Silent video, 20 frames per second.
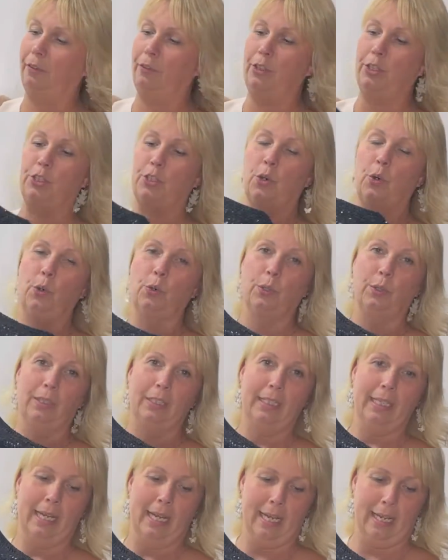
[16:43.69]
It
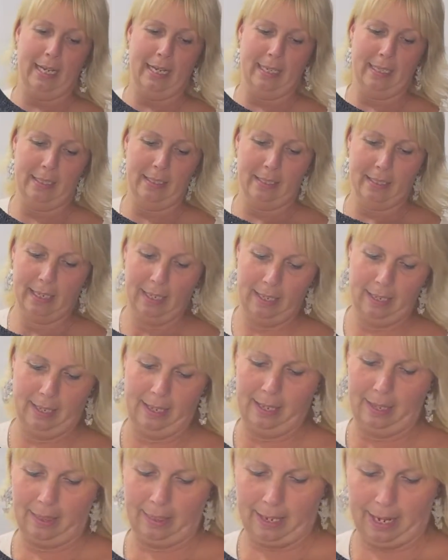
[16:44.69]
totally has
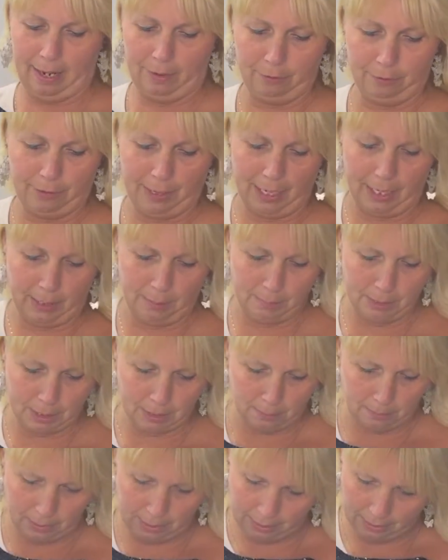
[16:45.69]
that vibe to
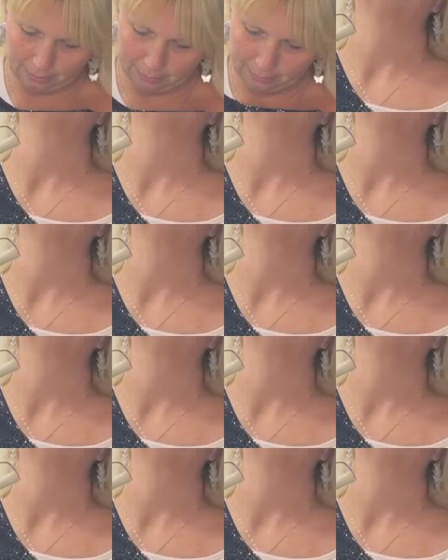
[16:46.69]
me.